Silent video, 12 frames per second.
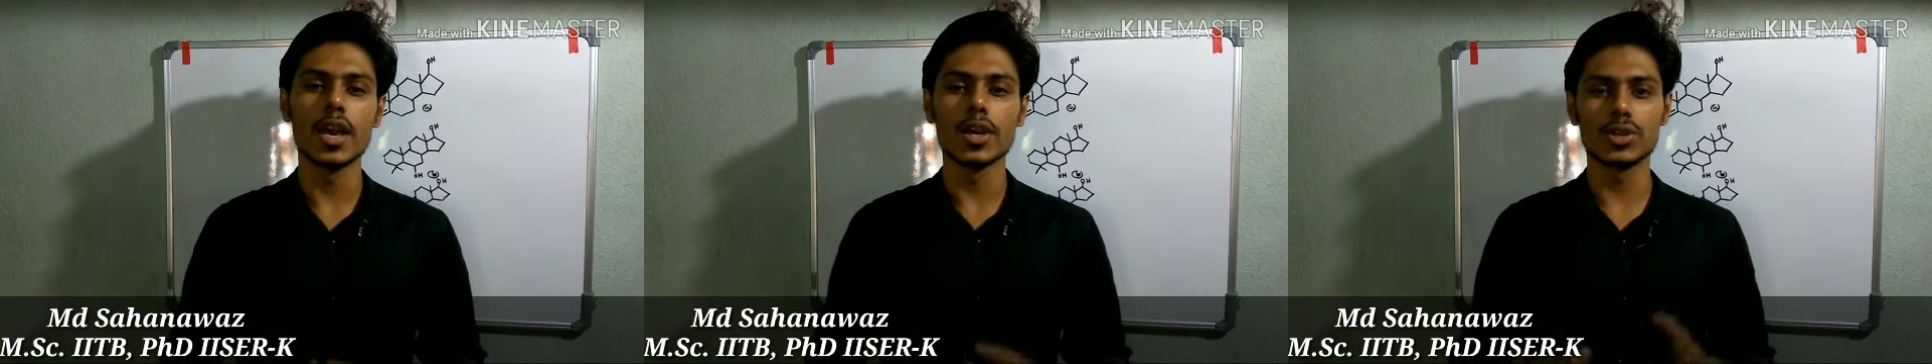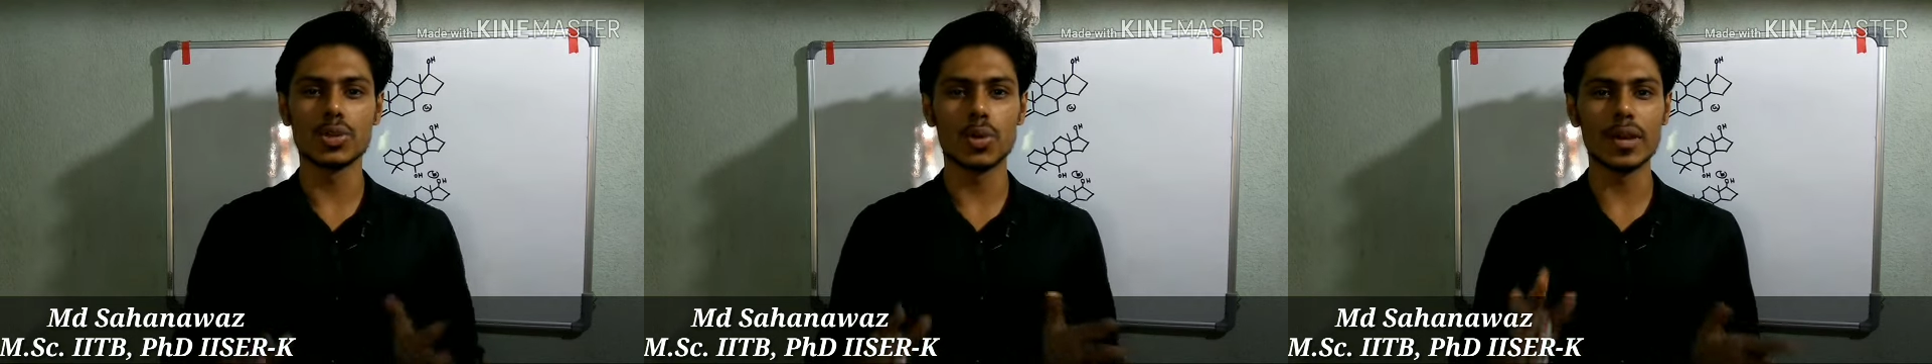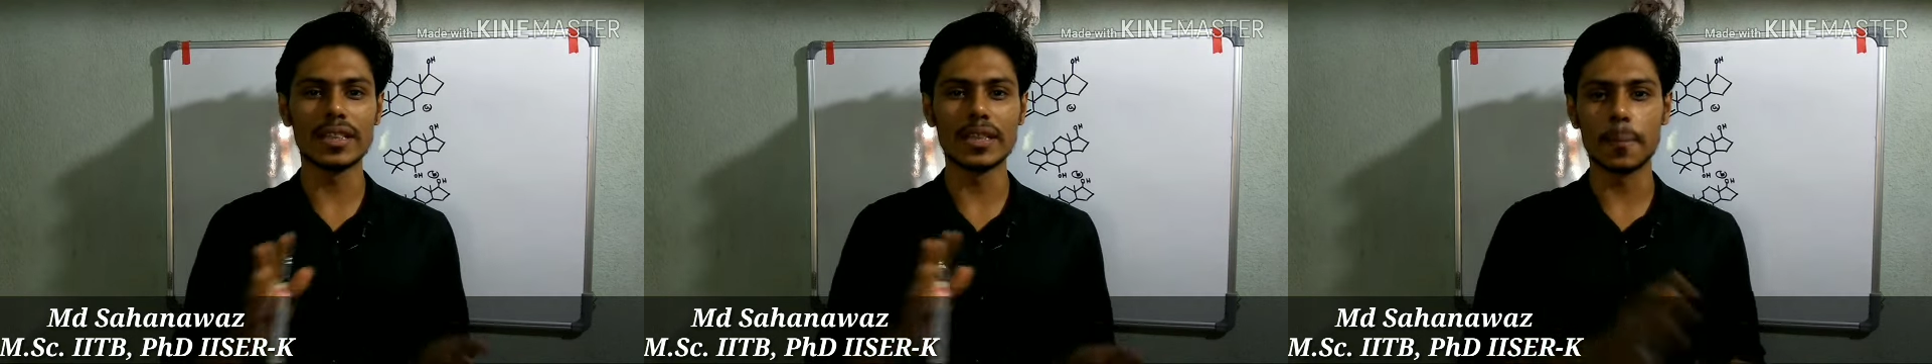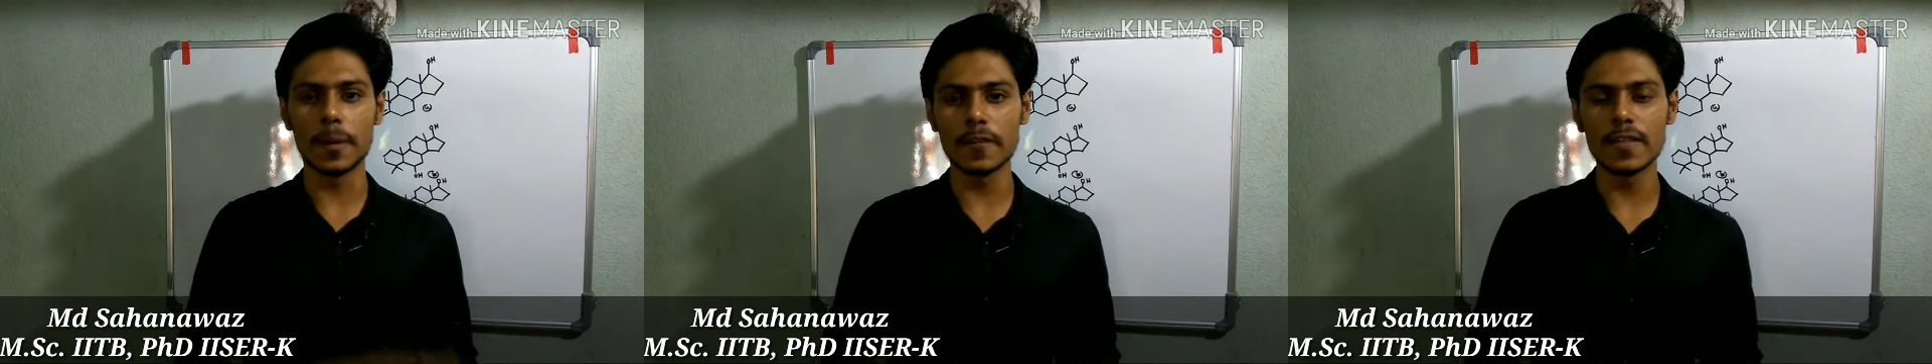So in
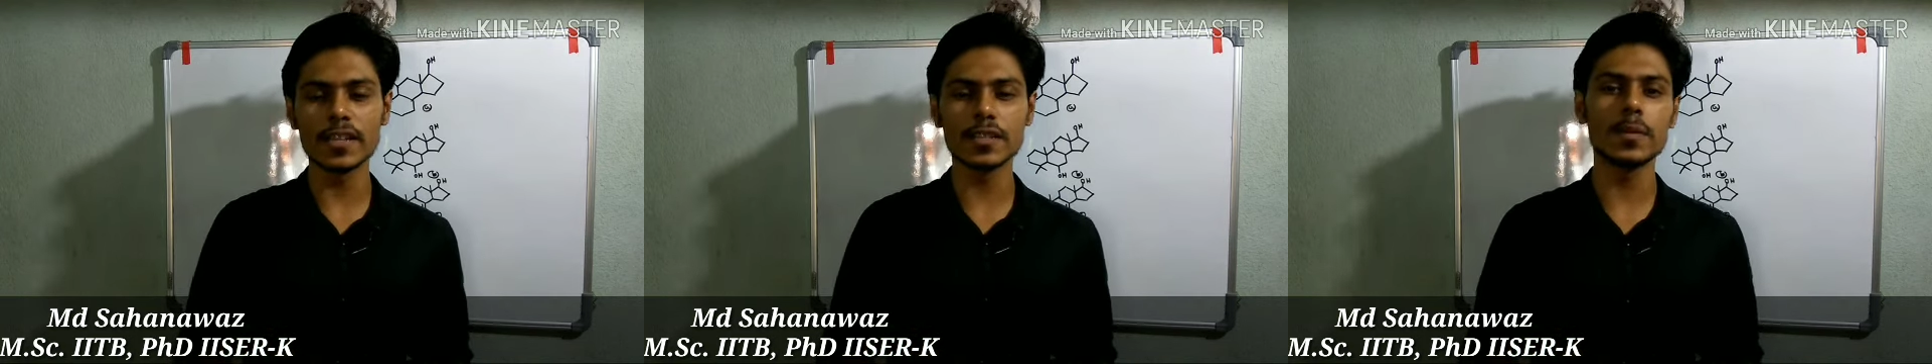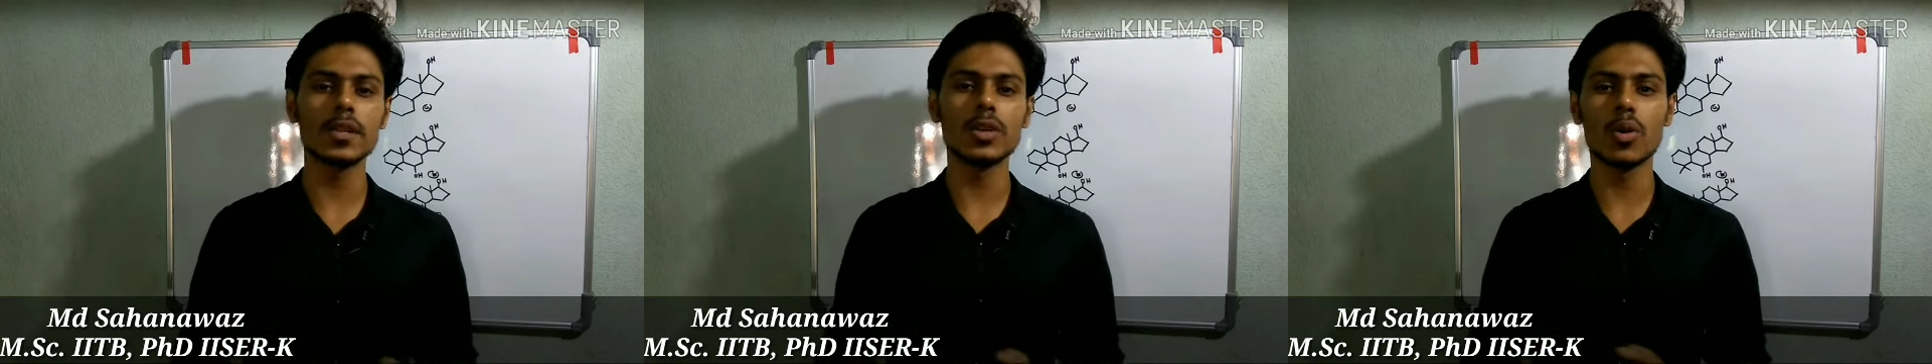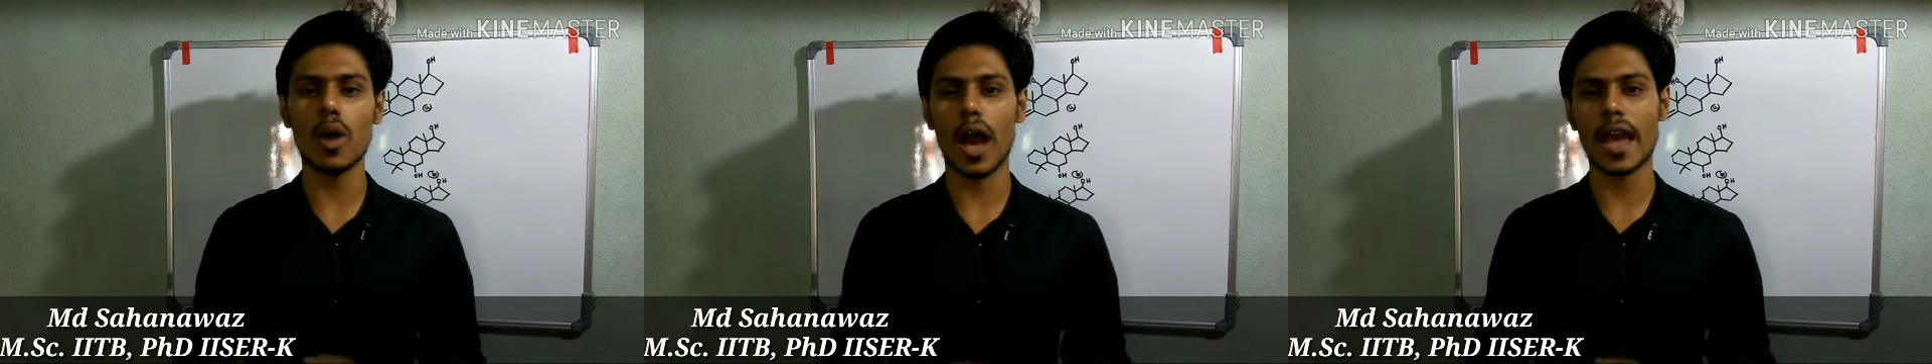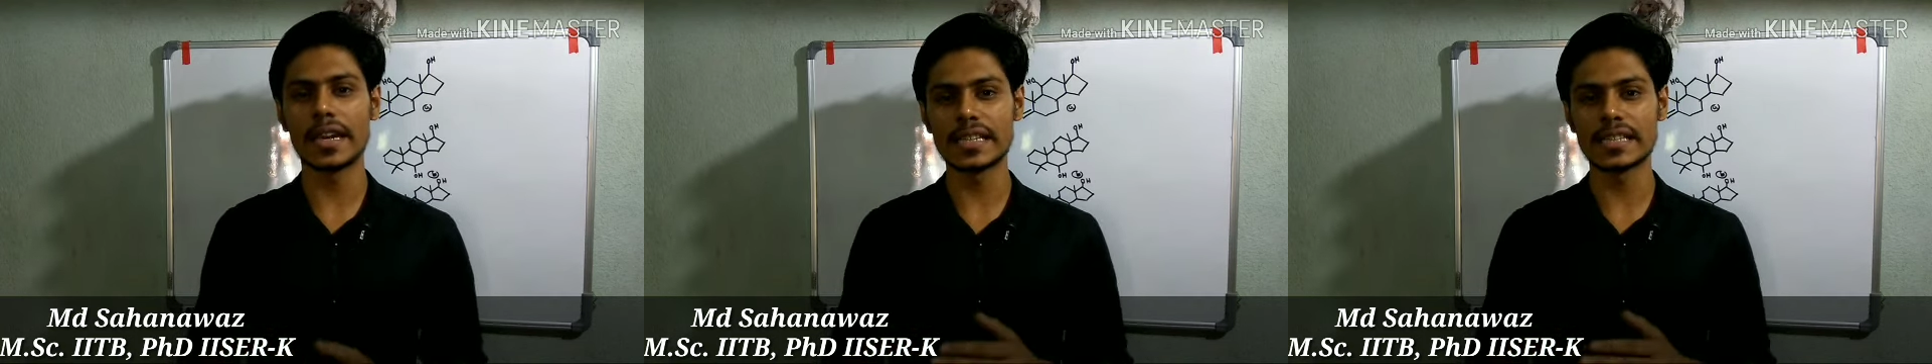the previous video
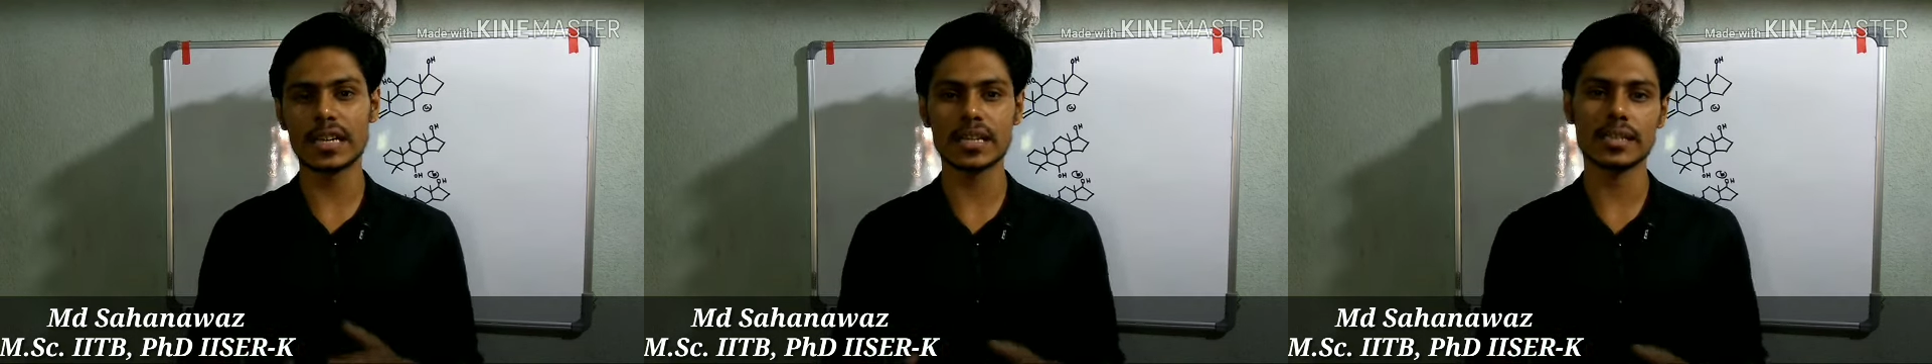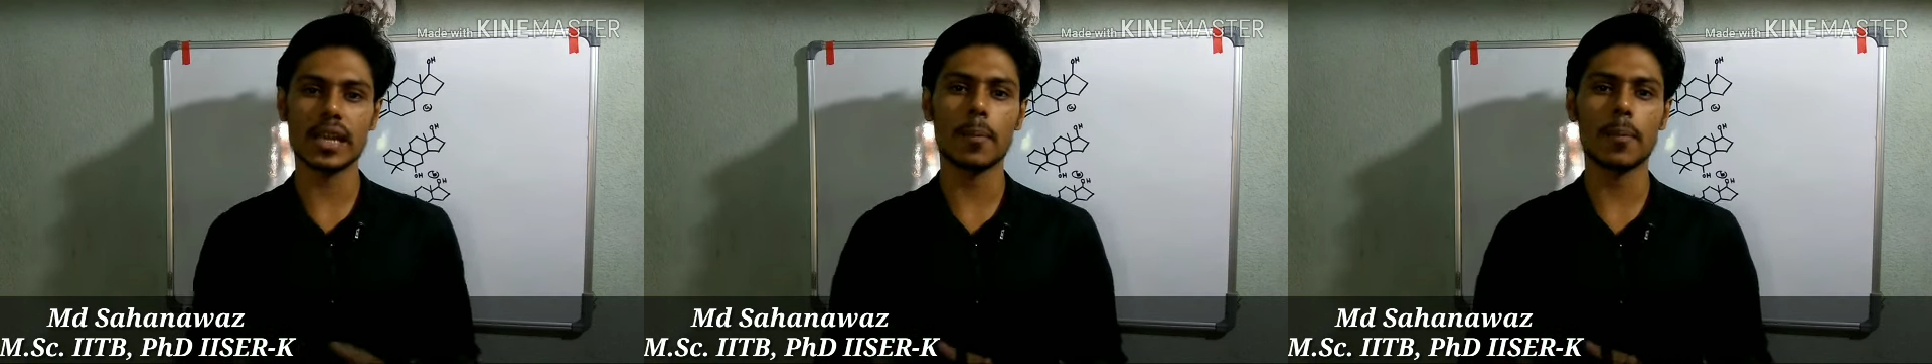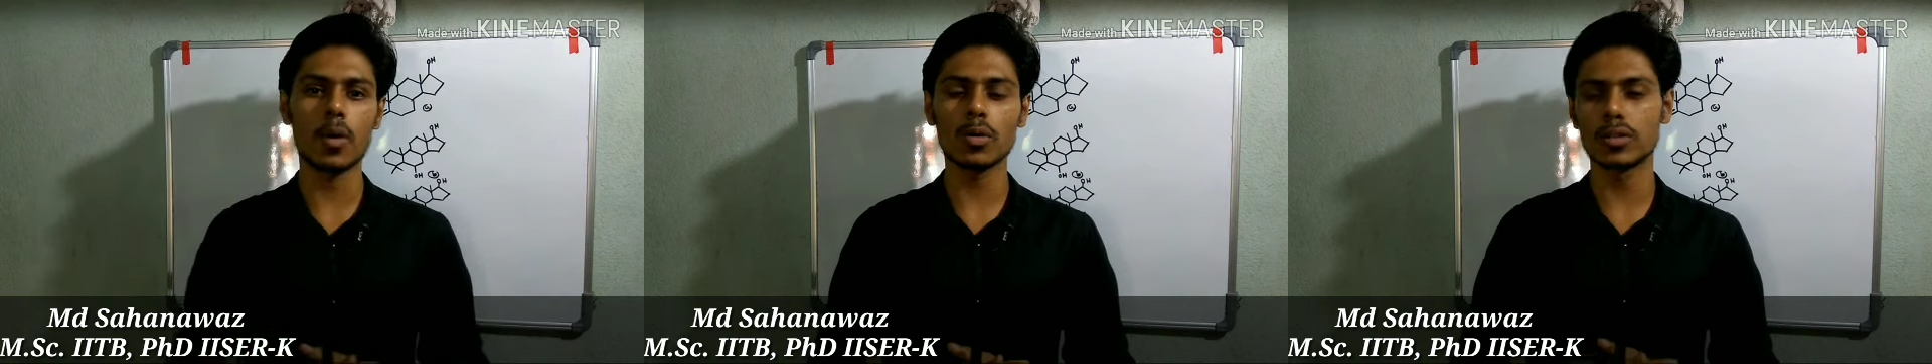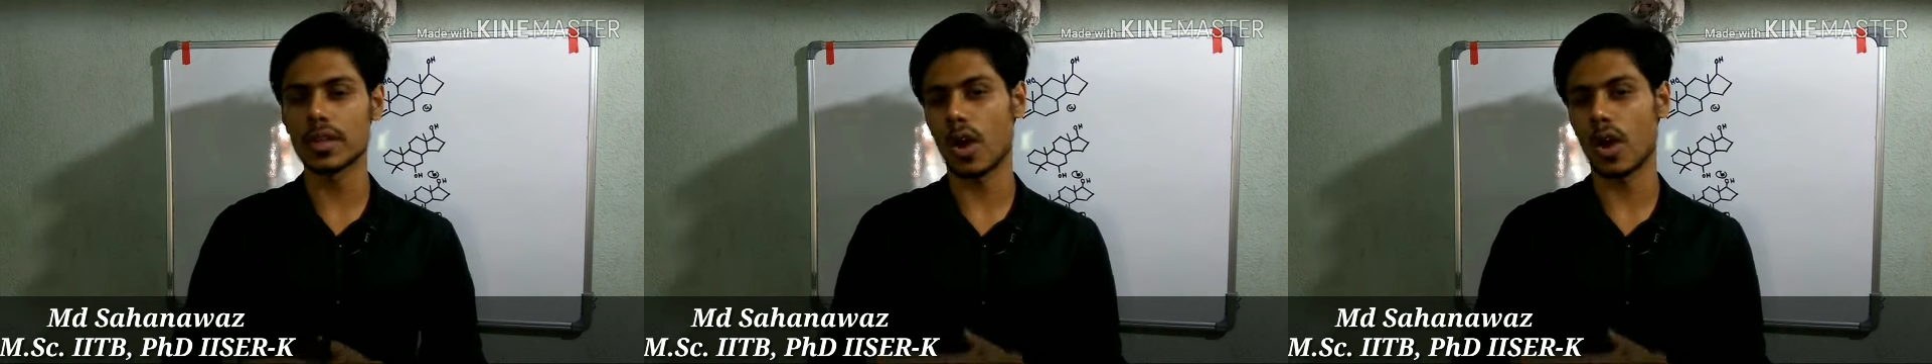I discussed about